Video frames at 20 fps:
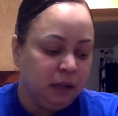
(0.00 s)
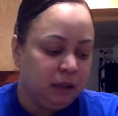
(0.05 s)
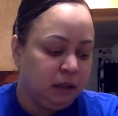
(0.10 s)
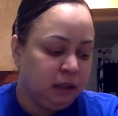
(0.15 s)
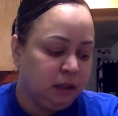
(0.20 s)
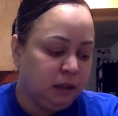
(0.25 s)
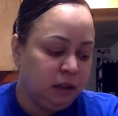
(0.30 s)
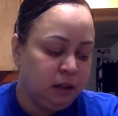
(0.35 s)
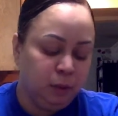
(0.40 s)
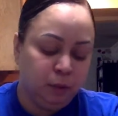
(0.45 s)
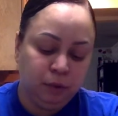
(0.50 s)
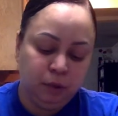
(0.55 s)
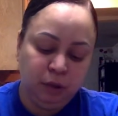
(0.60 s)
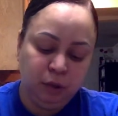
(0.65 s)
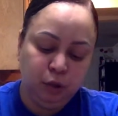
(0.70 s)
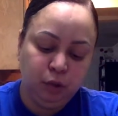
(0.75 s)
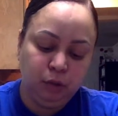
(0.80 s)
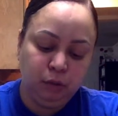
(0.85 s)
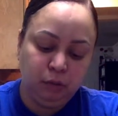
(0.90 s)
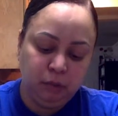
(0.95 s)
They didn't want
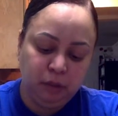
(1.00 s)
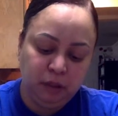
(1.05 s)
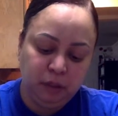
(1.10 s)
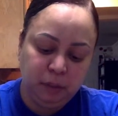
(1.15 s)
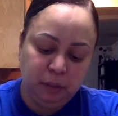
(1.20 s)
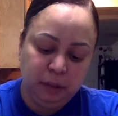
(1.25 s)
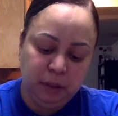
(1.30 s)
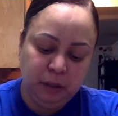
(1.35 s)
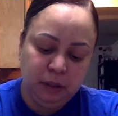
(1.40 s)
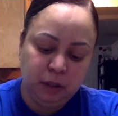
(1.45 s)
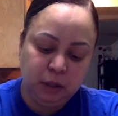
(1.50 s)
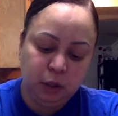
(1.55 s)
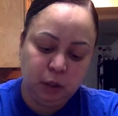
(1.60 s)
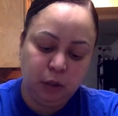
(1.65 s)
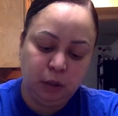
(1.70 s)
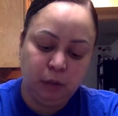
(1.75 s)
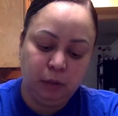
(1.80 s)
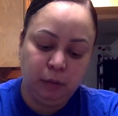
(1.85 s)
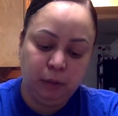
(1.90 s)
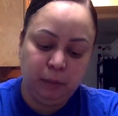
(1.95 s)
to do it with me, so
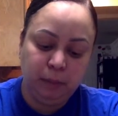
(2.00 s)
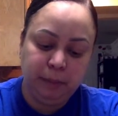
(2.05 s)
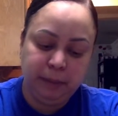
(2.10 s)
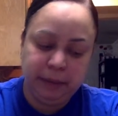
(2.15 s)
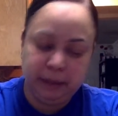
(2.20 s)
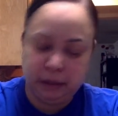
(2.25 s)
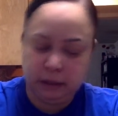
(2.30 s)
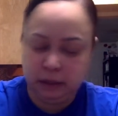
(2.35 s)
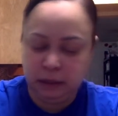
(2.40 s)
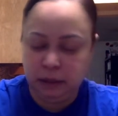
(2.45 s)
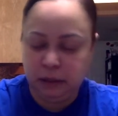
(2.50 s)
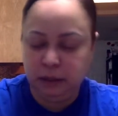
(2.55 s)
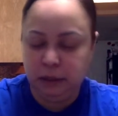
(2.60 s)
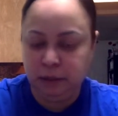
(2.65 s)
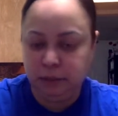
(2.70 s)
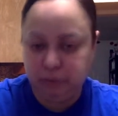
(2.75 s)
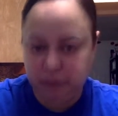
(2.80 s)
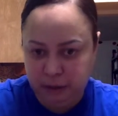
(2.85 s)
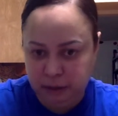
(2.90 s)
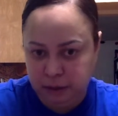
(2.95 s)
I went back to
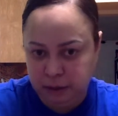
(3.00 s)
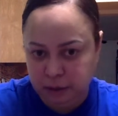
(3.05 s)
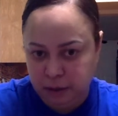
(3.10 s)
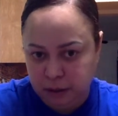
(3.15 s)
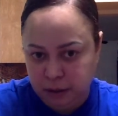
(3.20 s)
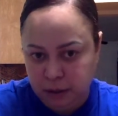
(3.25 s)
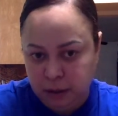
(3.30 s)
eating meat.